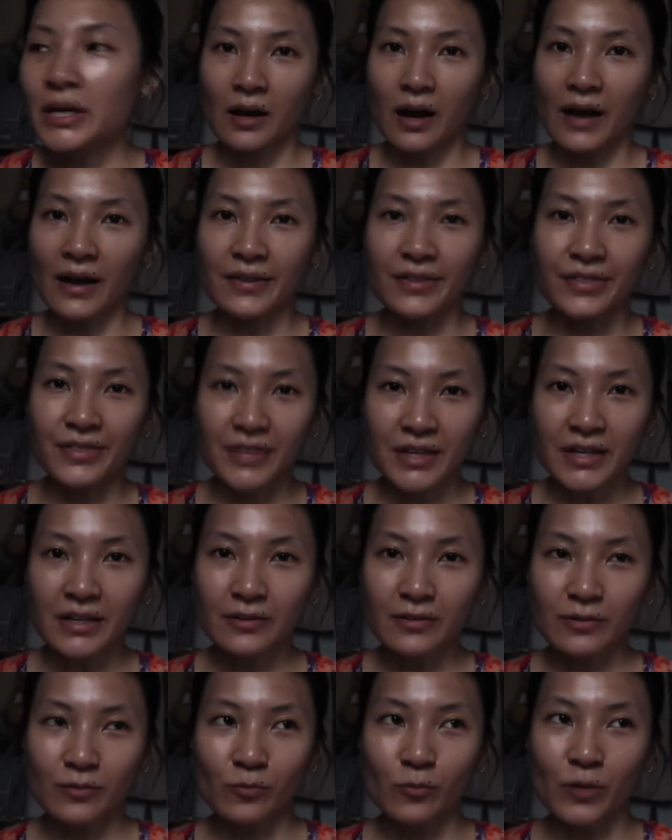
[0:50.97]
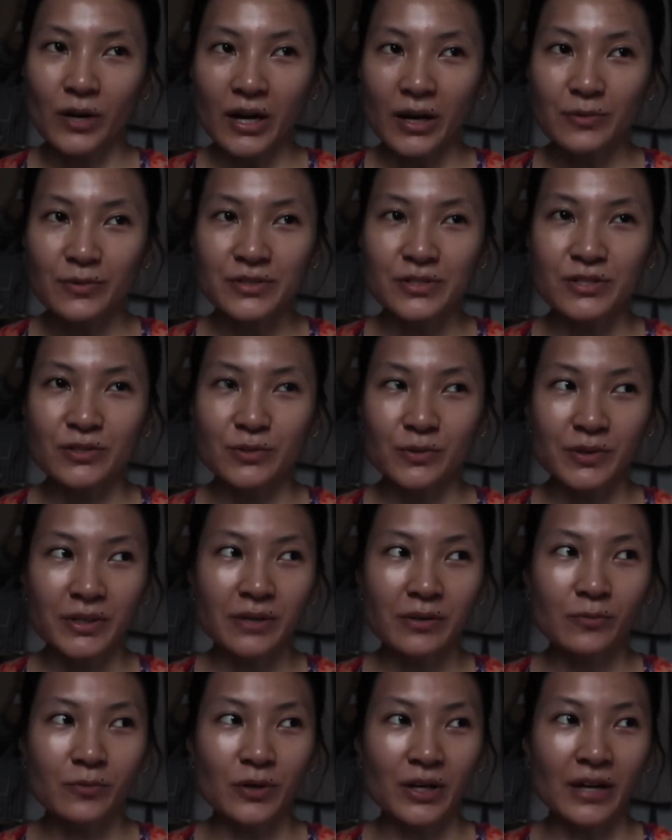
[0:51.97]
I think what I was
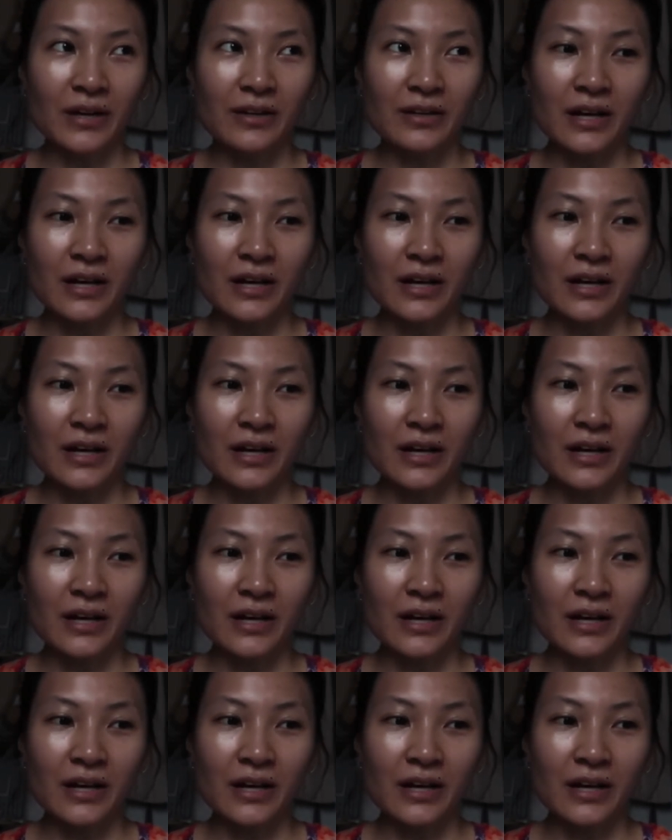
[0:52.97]
doing when I